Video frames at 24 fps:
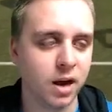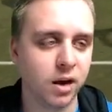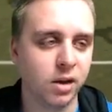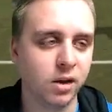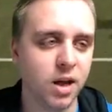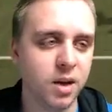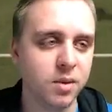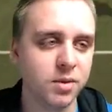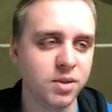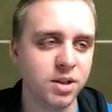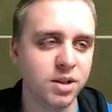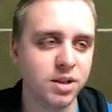Yeah,
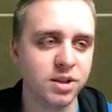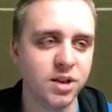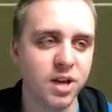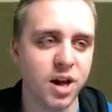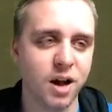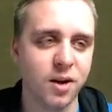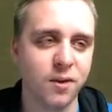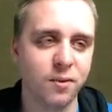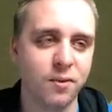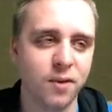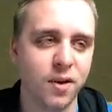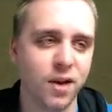
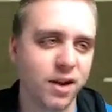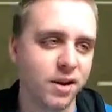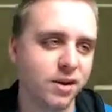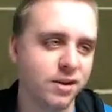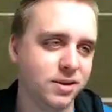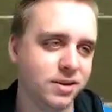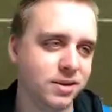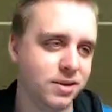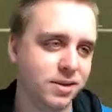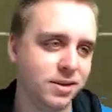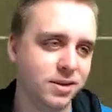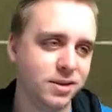Clemson's
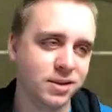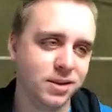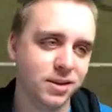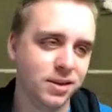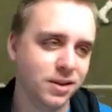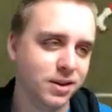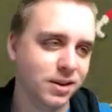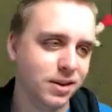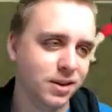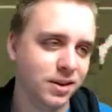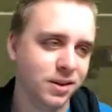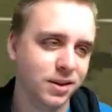offense,
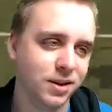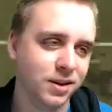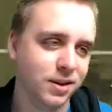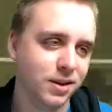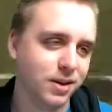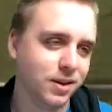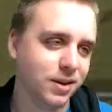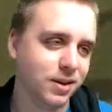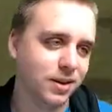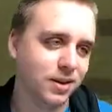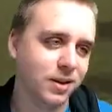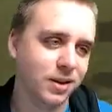
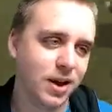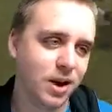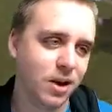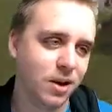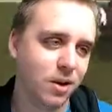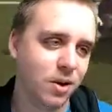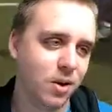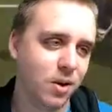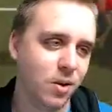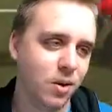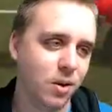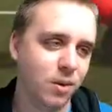
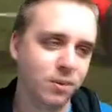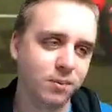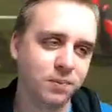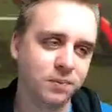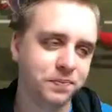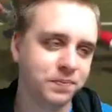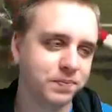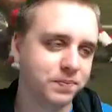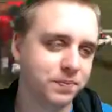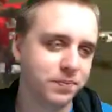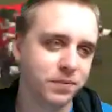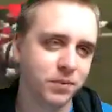I don't know
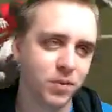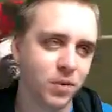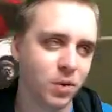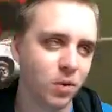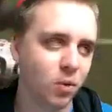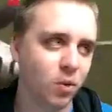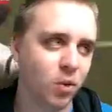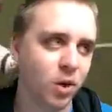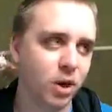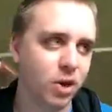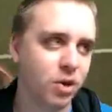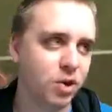
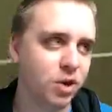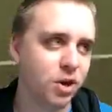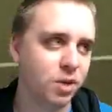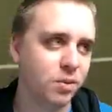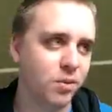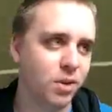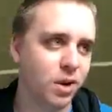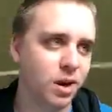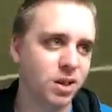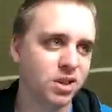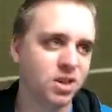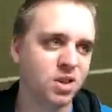what you
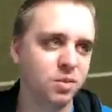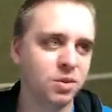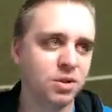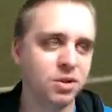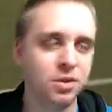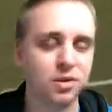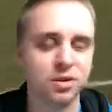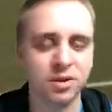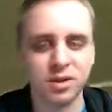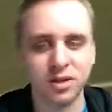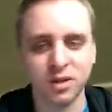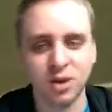can
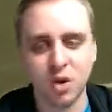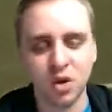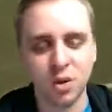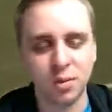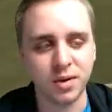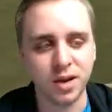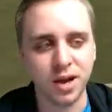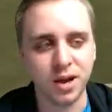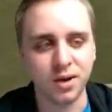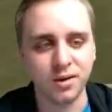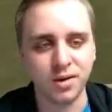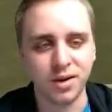possibly do to
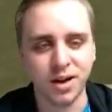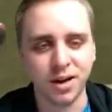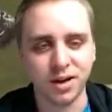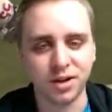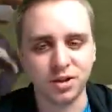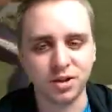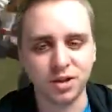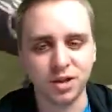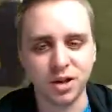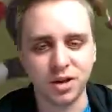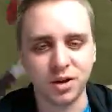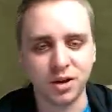slow them down
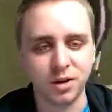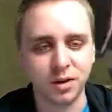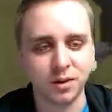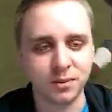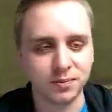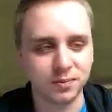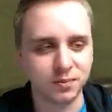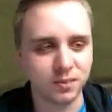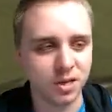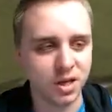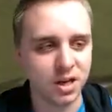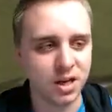next
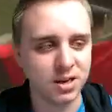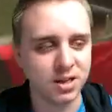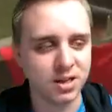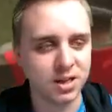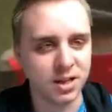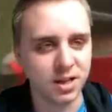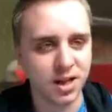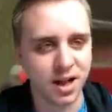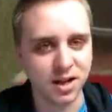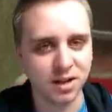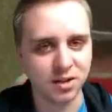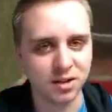year.
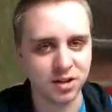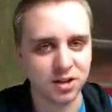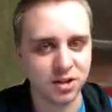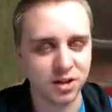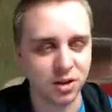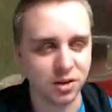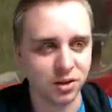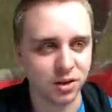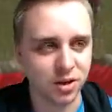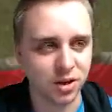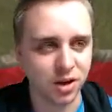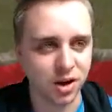ETN's
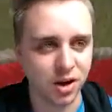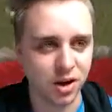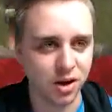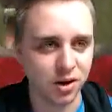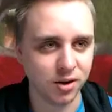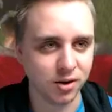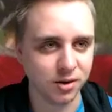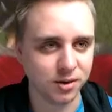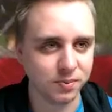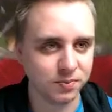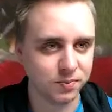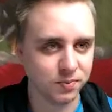still
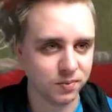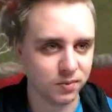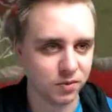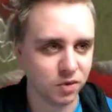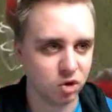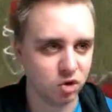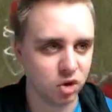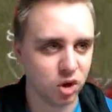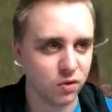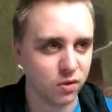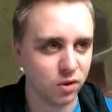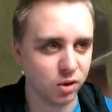young.
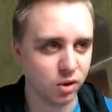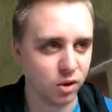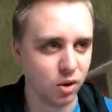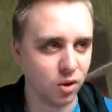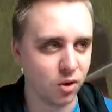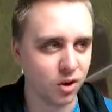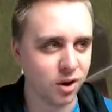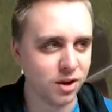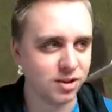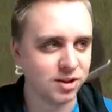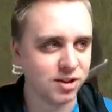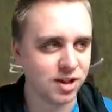Trevor
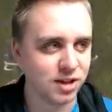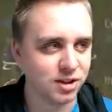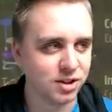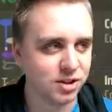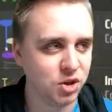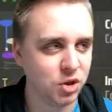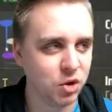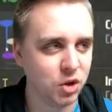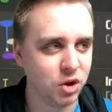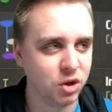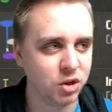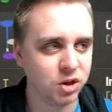Lawrence
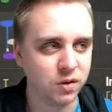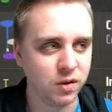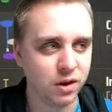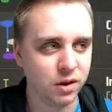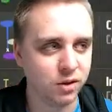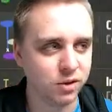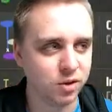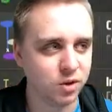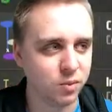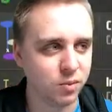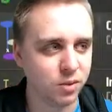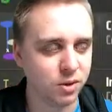has 2 years
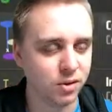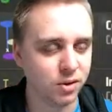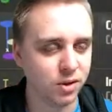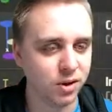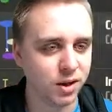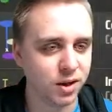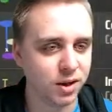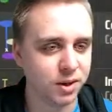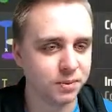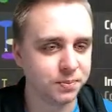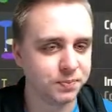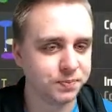of
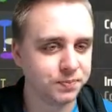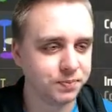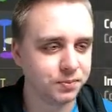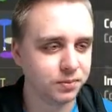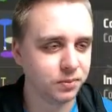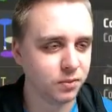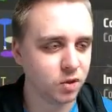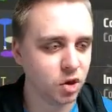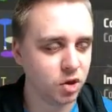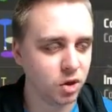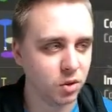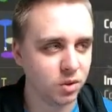eligibility.
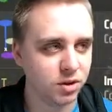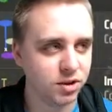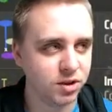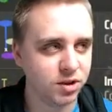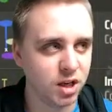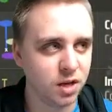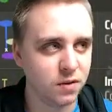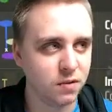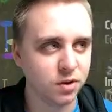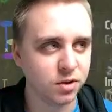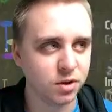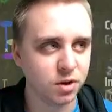The
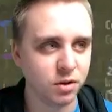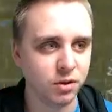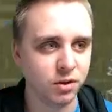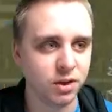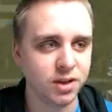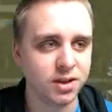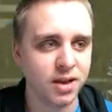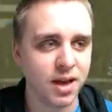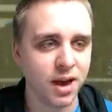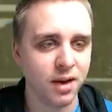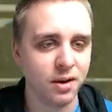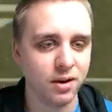receivers are
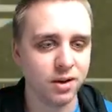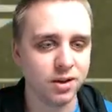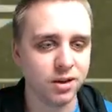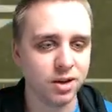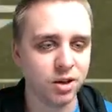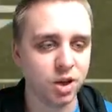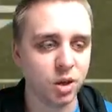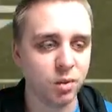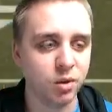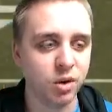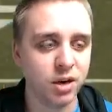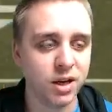really
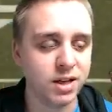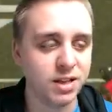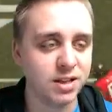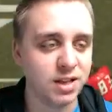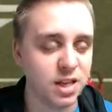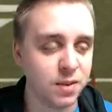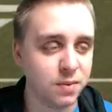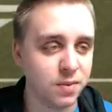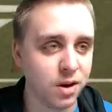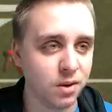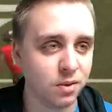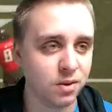talented. They're pretty
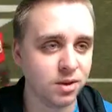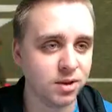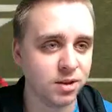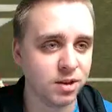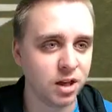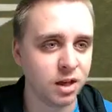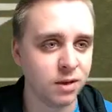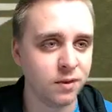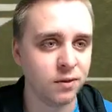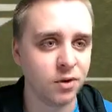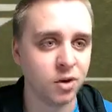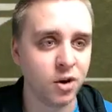deep at
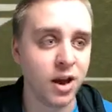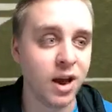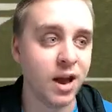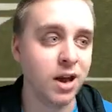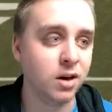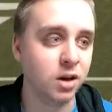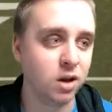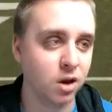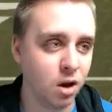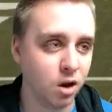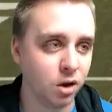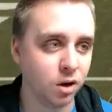receiver
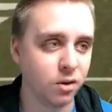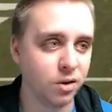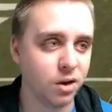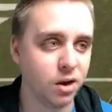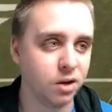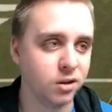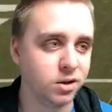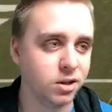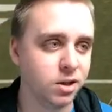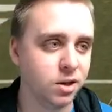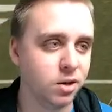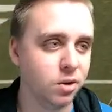and
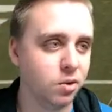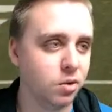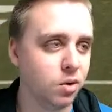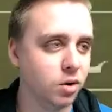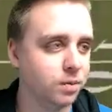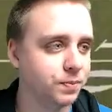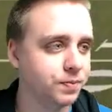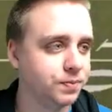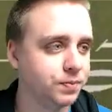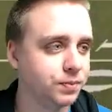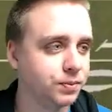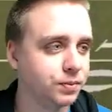young there
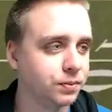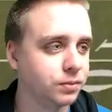too.